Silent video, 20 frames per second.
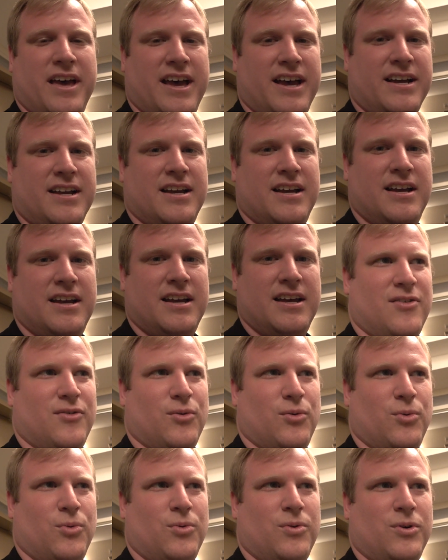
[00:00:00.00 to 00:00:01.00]
heck?
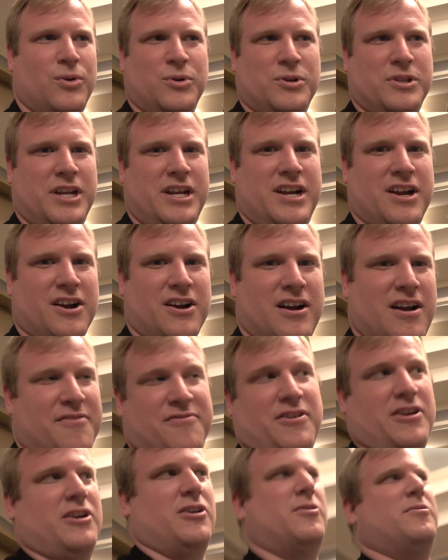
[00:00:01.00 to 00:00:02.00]
who's in here. I
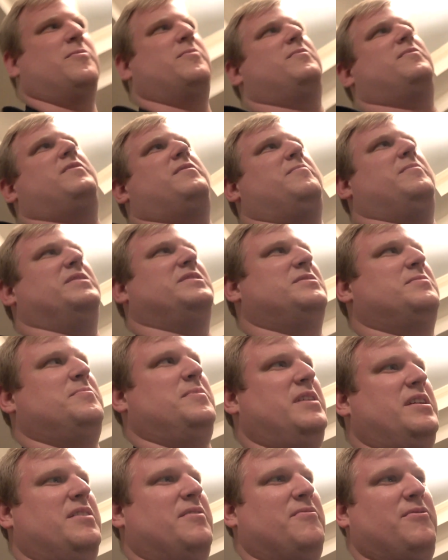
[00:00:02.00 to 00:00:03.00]
figured it must
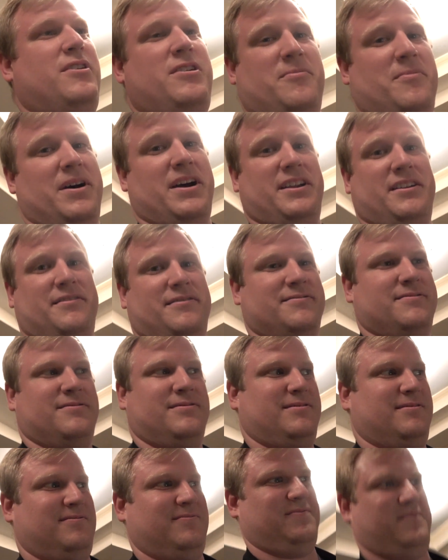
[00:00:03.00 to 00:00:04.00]
be a friend of mine.
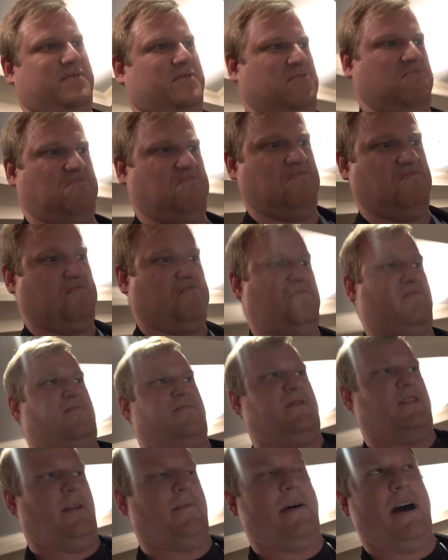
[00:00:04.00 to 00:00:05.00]

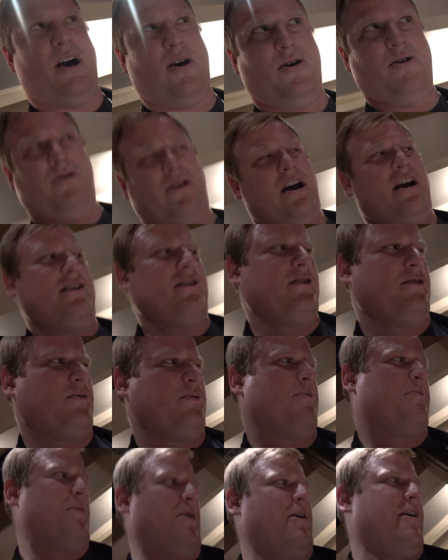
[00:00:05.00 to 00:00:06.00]
Somehow got into the
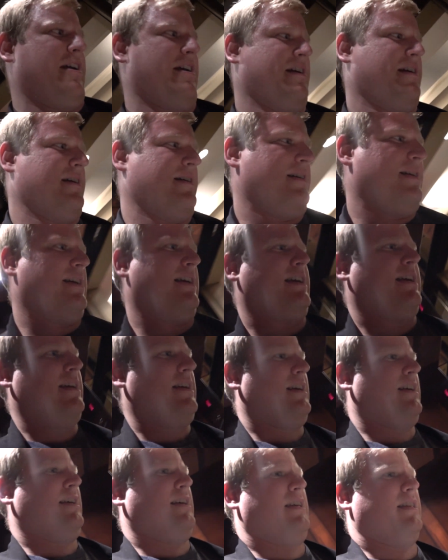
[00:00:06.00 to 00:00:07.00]
room already.
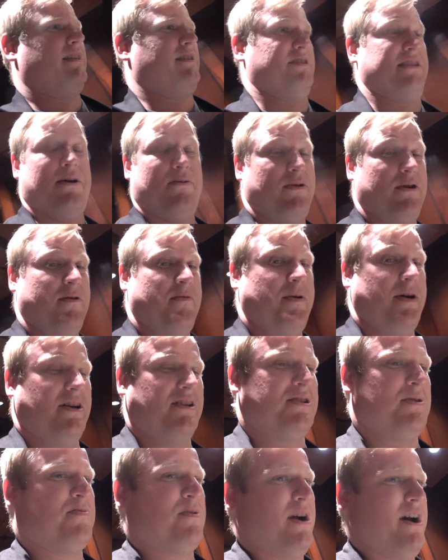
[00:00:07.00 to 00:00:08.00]
Because that wouldn't have been a
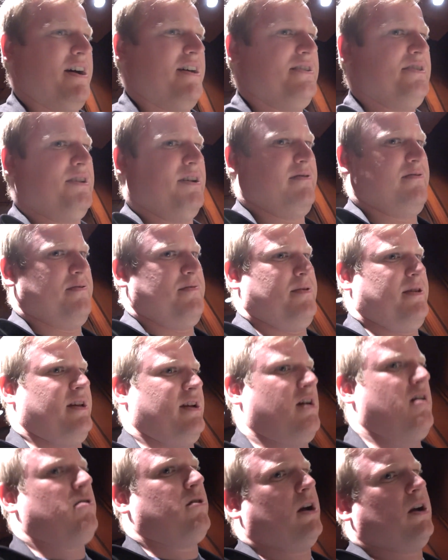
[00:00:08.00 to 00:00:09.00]
surprise. I would have been
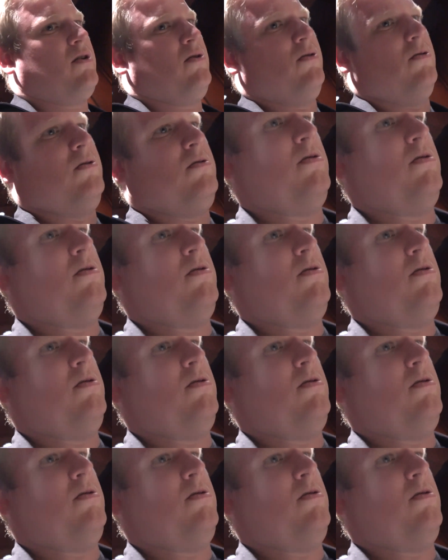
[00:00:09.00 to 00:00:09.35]
like, okay, cool.